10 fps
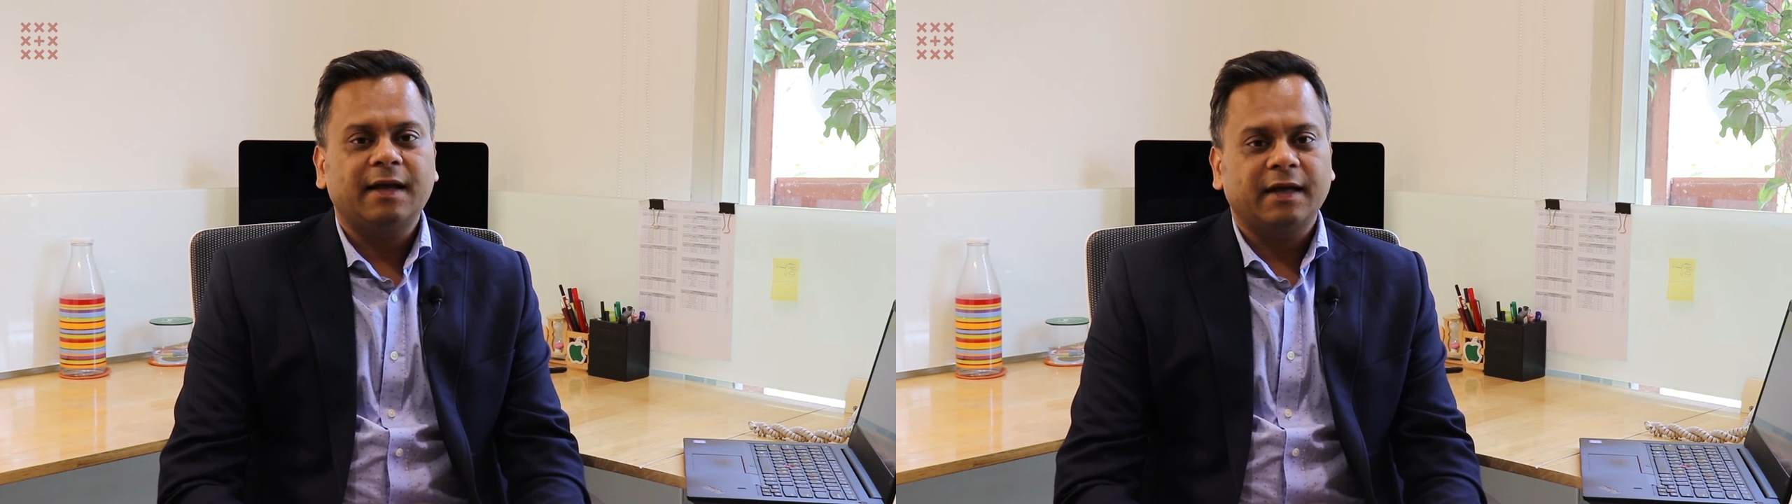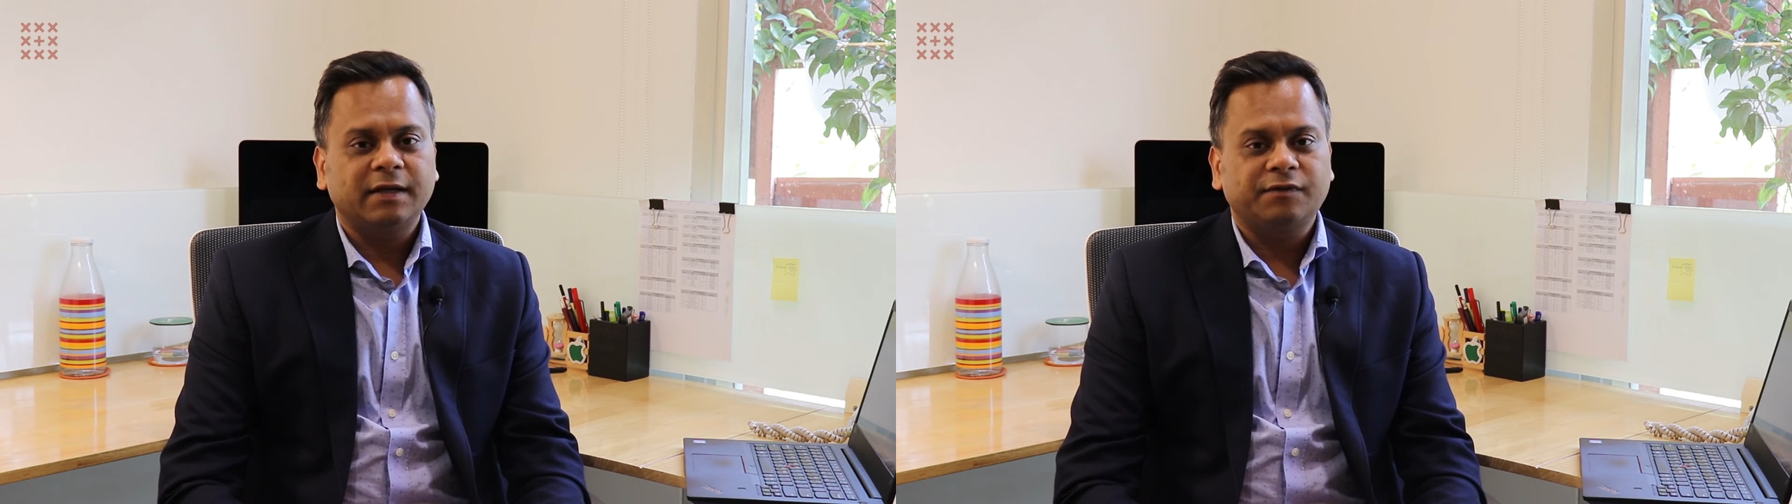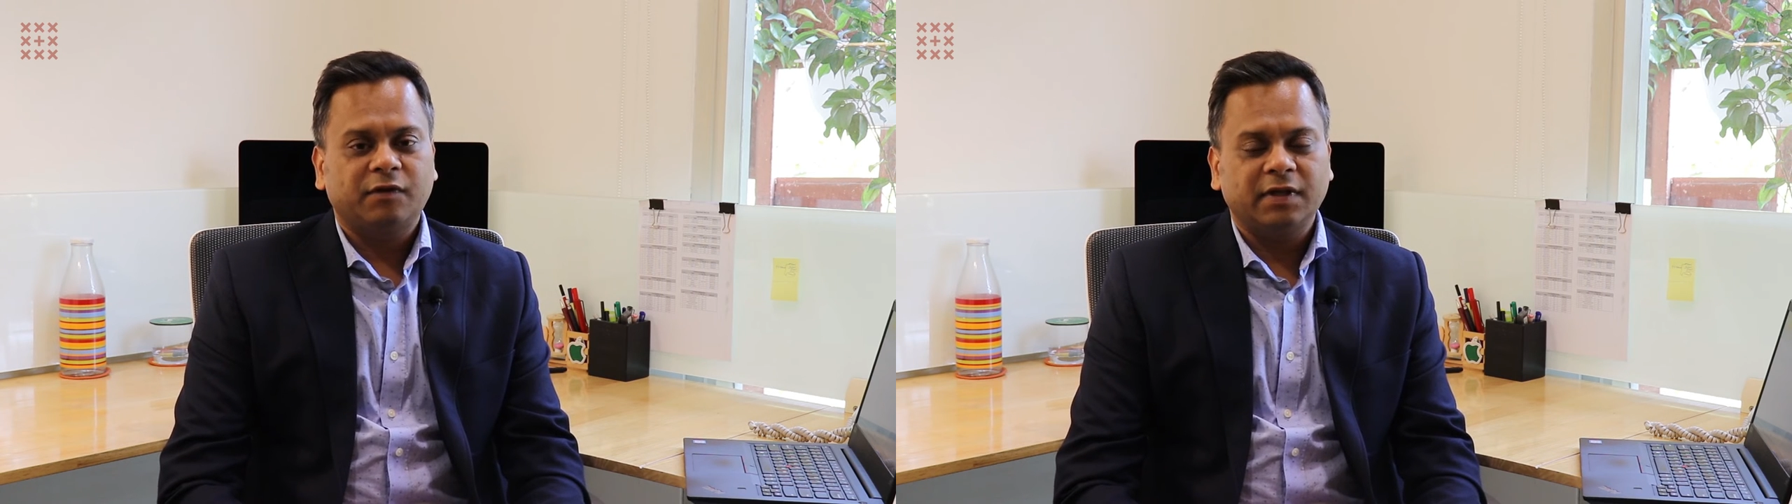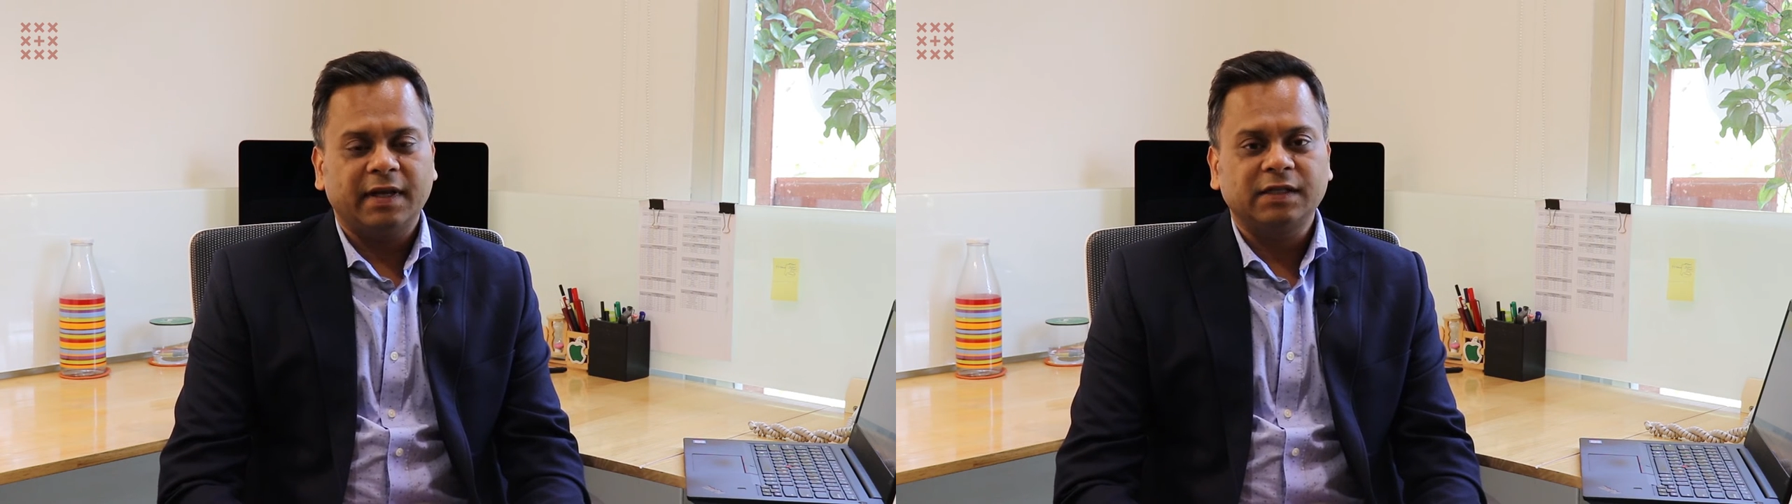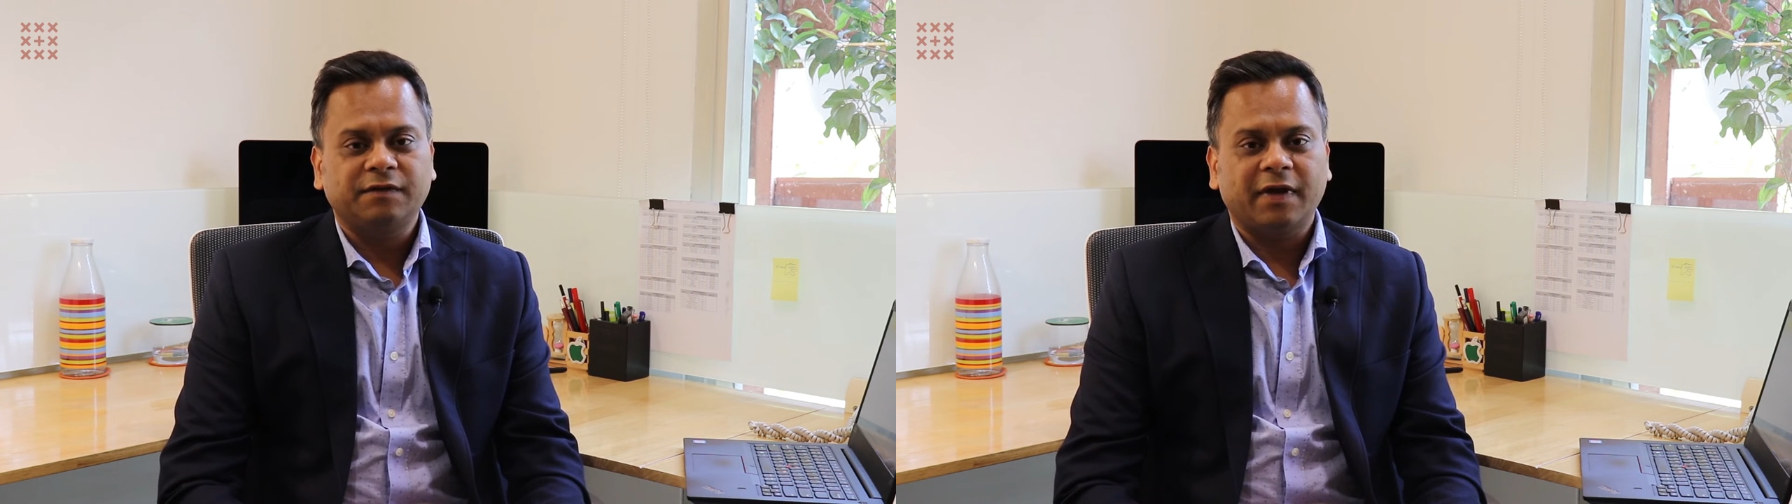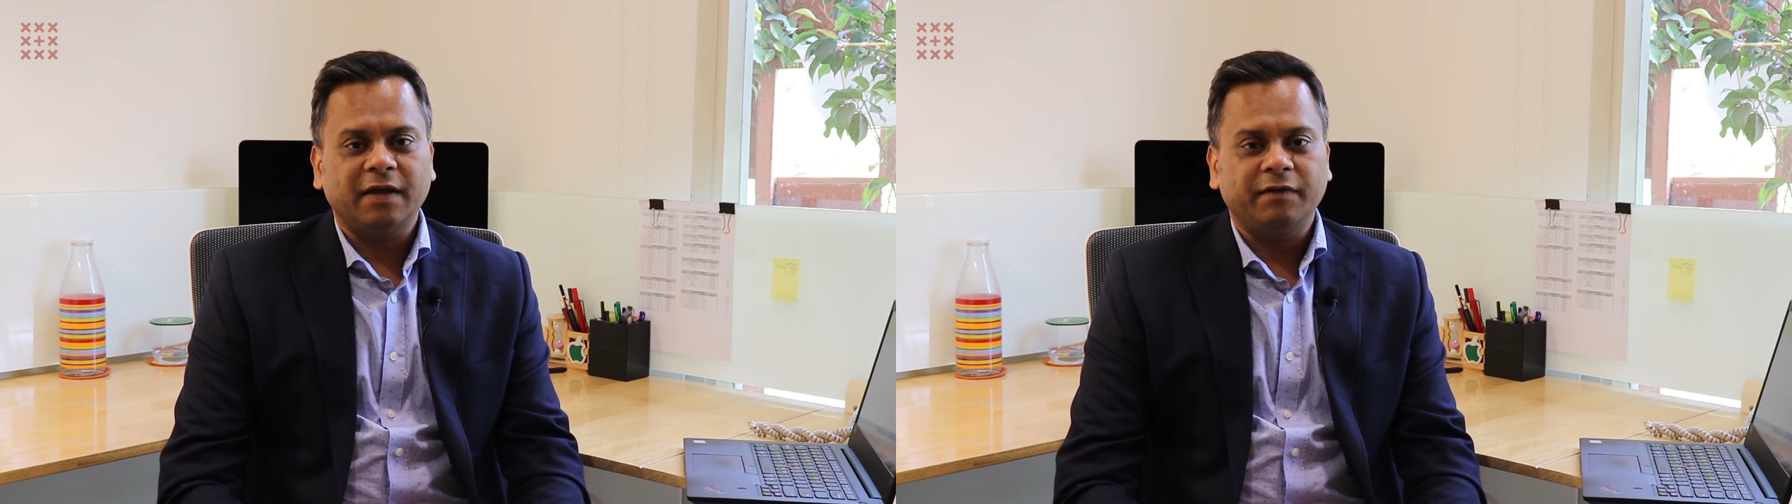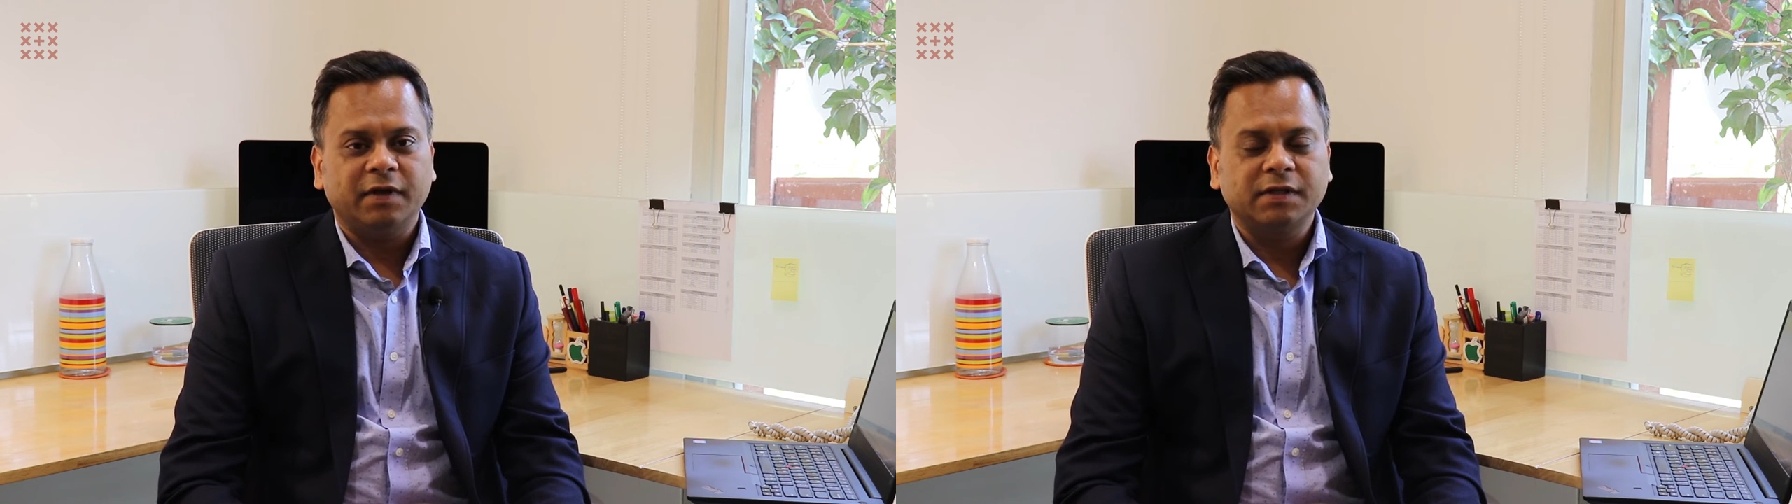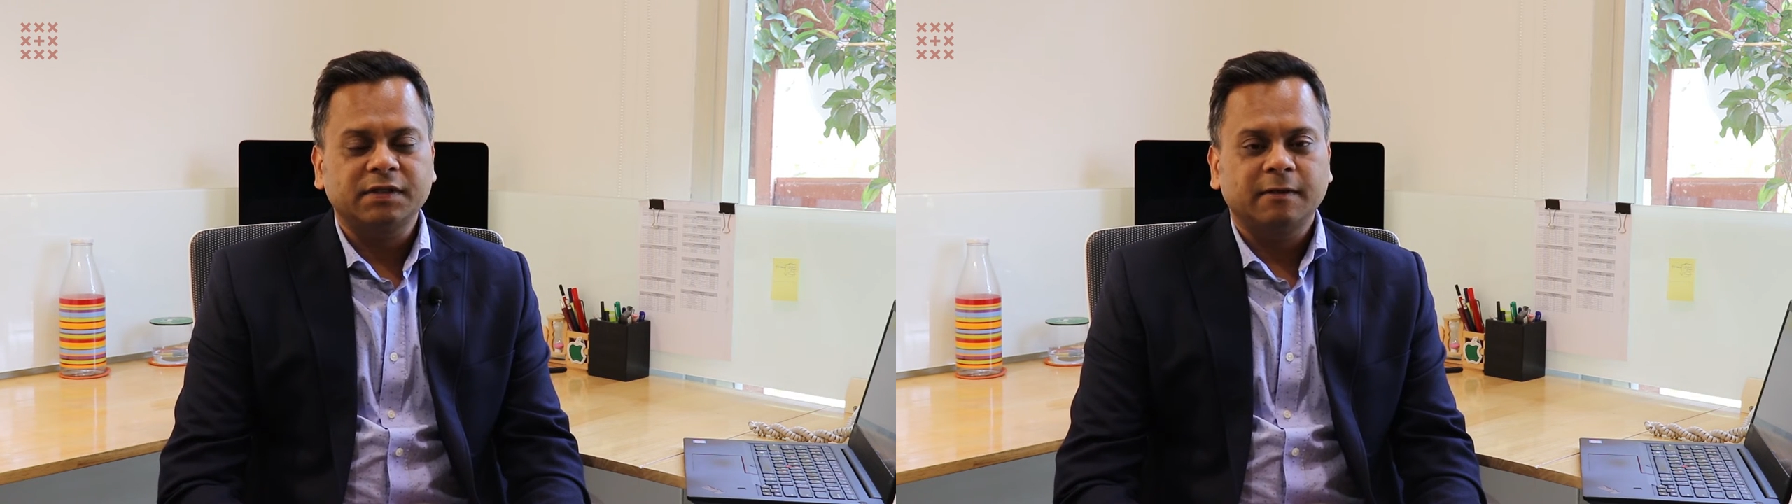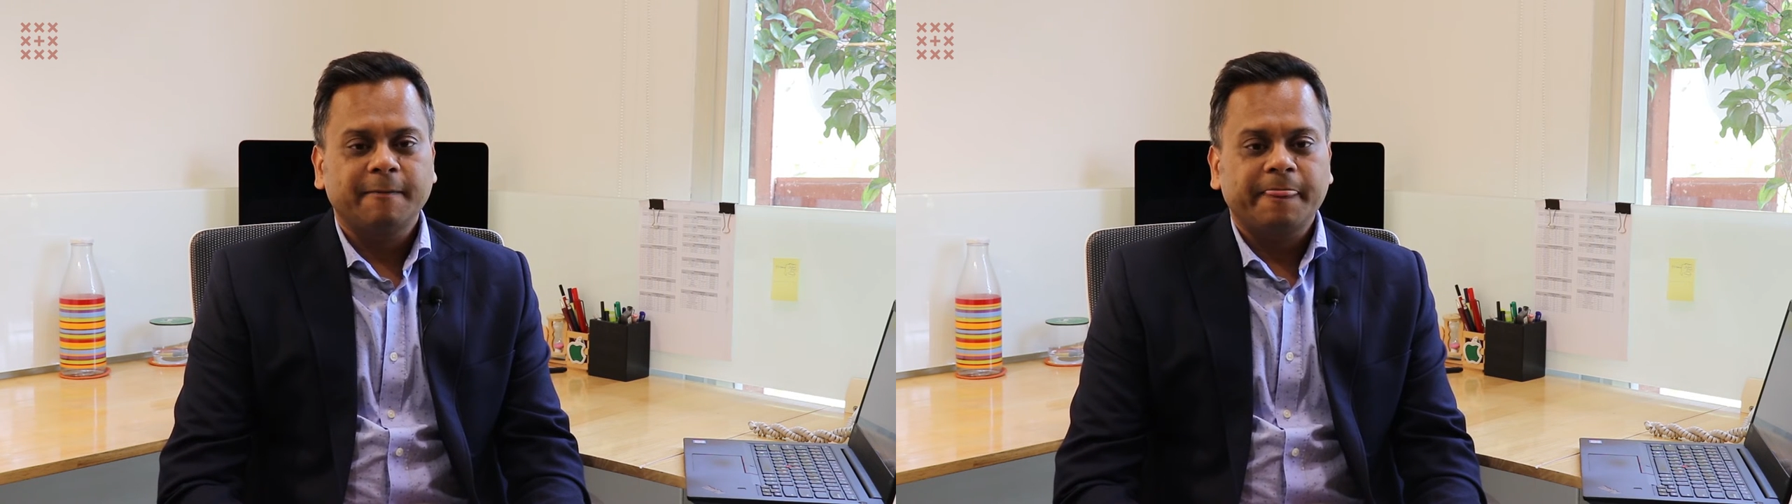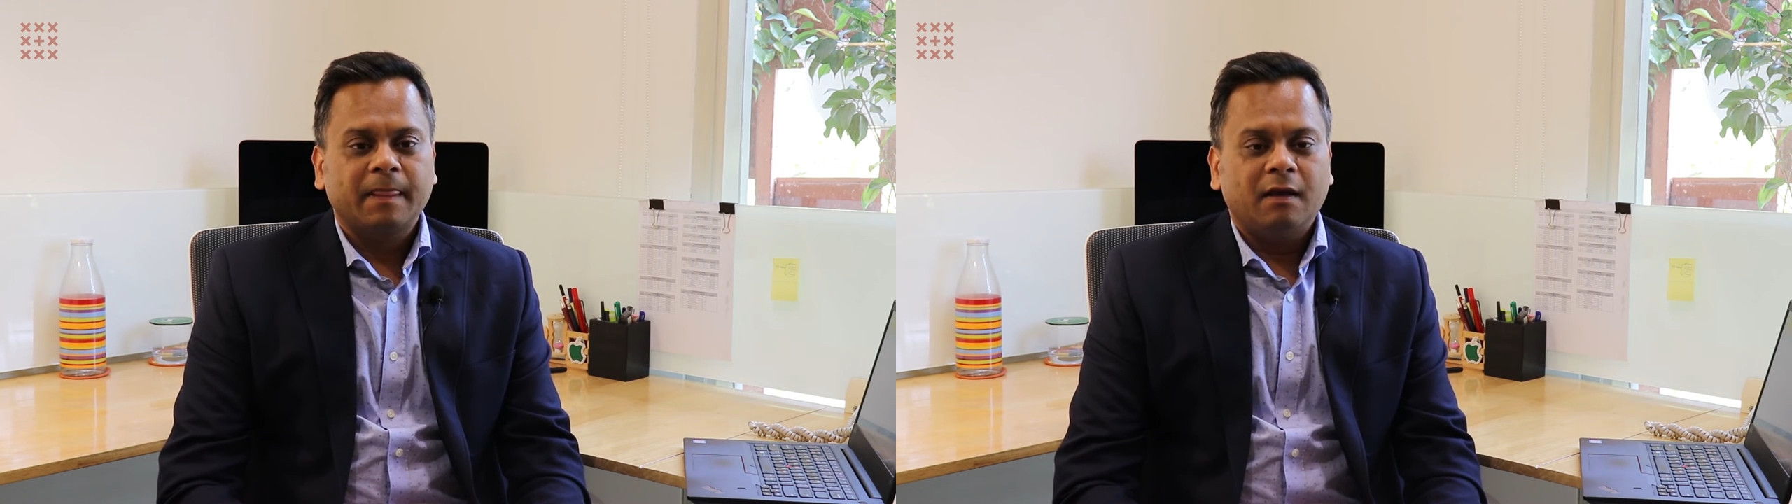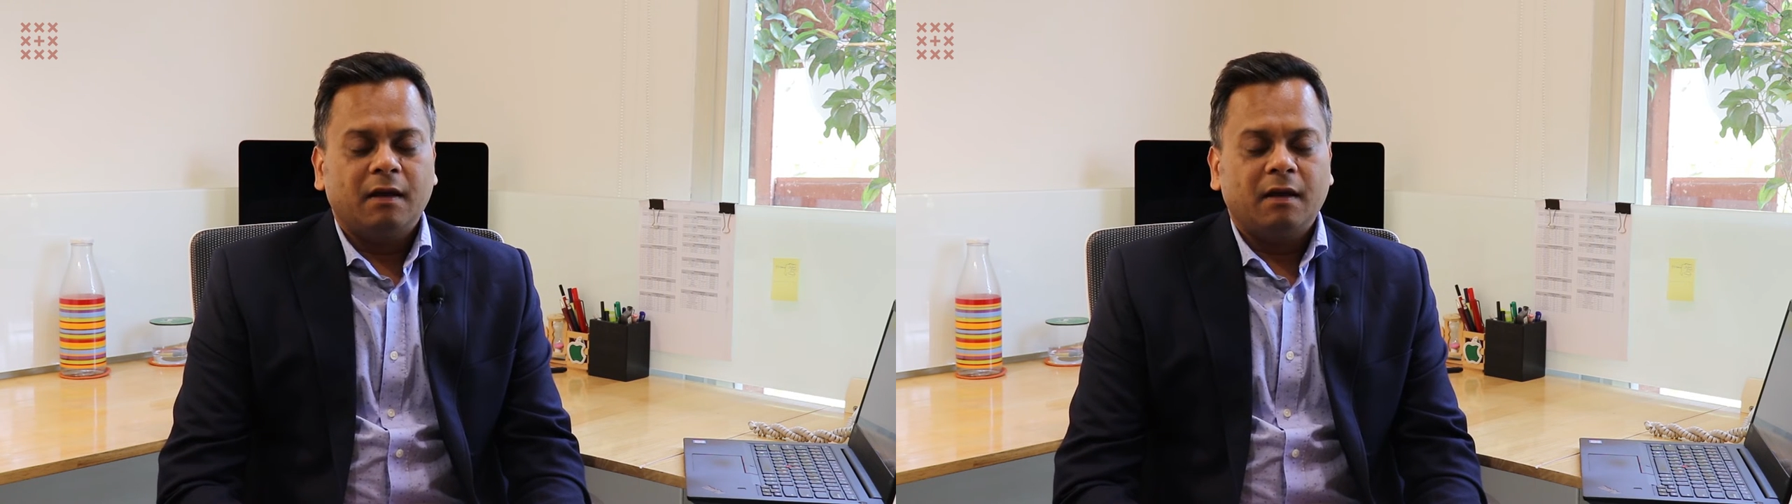targets for the next five years.